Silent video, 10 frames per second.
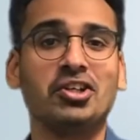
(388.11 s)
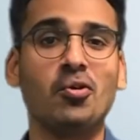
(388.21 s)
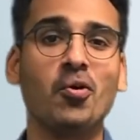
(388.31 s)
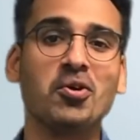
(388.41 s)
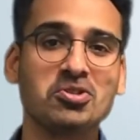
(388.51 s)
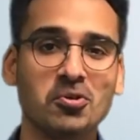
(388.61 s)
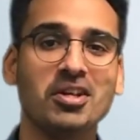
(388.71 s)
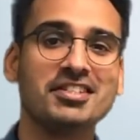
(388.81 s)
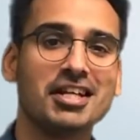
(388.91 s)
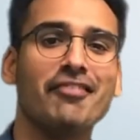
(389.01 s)
or your solar
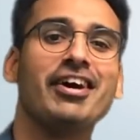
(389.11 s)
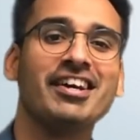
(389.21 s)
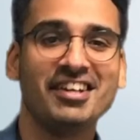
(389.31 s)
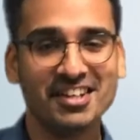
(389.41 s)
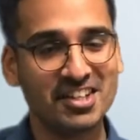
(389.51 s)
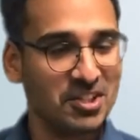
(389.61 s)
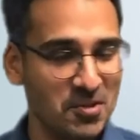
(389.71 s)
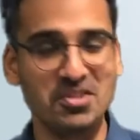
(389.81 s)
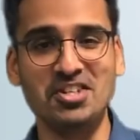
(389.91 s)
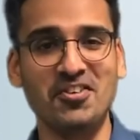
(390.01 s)
survey,
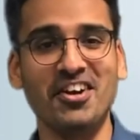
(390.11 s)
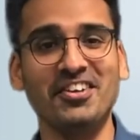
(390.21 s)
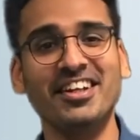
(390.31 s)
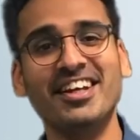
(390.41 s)
use a drone.